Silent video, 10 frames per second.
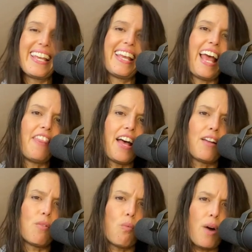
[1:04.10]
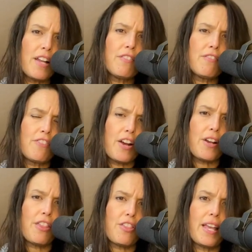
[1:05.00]
and that one
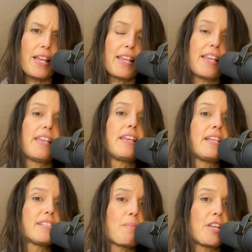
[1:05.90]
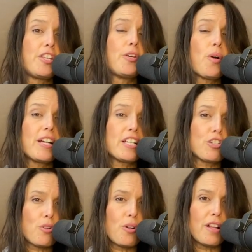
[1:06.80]
very thing is something you're in
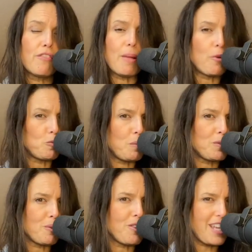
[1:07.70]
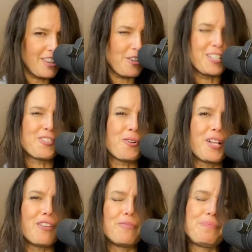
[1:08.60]
control of that most people don't think they're in control
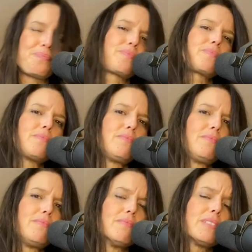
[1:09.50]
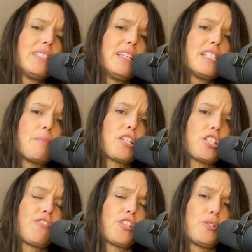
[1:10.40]
of,
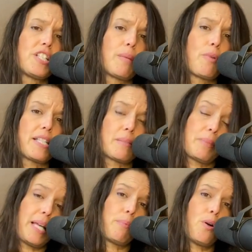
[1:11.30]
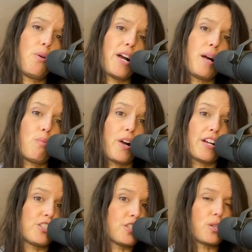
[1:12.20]
especially if they're using a press and play program where
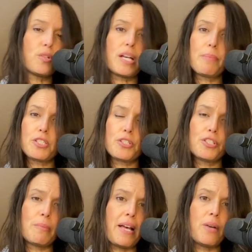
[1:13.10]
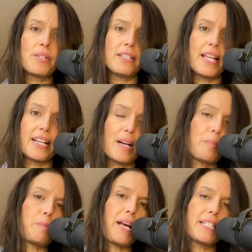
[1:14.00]
it just goes up a certain amount and then it
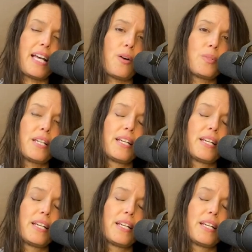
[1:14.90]
comes back down.